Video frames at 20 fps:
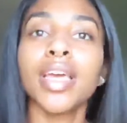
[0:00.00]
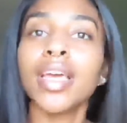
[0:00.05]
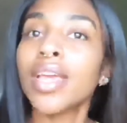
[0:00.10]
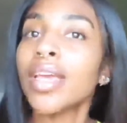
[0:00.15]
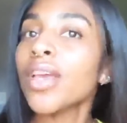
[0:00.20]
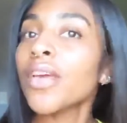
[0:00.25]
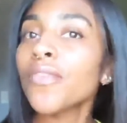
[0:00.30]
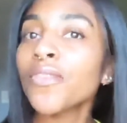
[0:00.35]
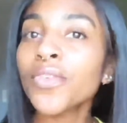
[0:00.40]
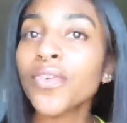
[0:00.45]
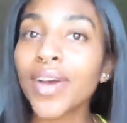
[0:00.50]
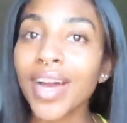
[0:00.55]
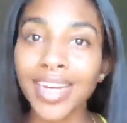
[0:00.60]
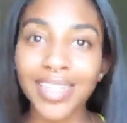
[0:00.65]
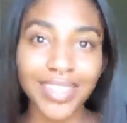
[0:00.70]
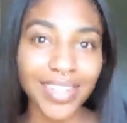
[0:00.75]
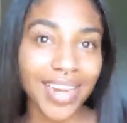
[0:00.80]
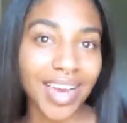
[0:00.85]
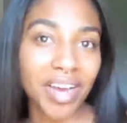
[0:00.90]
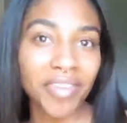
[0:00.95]
If you
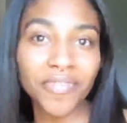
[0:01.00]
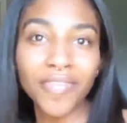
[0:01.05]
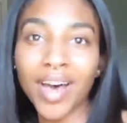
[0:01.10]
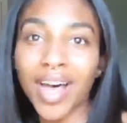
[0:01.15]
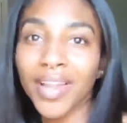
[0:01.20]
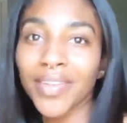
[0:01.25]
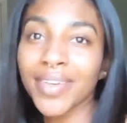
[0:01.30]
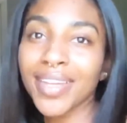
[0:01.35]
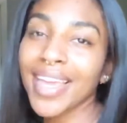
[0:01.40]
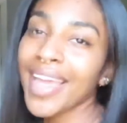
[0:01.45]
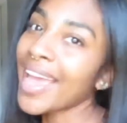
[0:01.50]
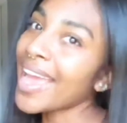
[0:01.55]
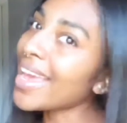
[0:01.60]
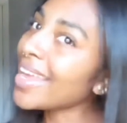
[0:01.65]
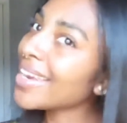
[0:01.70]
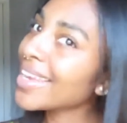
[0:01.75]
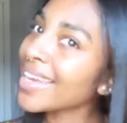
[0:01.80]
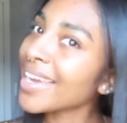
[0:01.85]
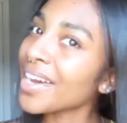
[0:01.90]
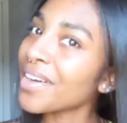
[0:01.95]
guys are not following
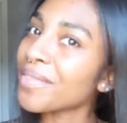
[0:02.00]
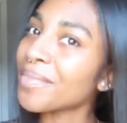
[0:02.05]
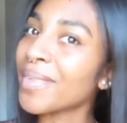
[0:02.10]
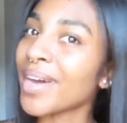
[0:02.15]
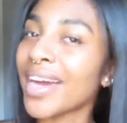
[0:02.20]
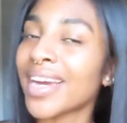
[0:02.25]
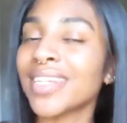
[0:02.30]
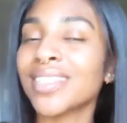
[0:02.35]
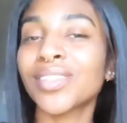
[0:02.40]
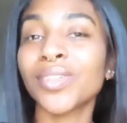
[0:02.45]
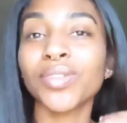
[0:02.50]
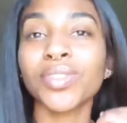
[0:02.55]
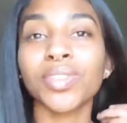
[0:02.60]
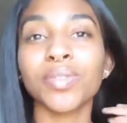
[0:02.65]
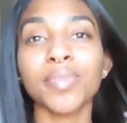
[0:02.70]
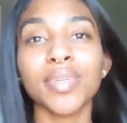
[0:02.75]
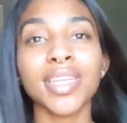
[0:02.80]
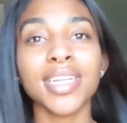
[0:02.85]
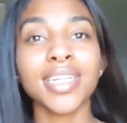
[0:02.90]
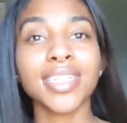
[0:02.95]
any of my social
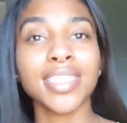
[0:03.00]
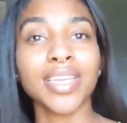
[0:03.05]
medias,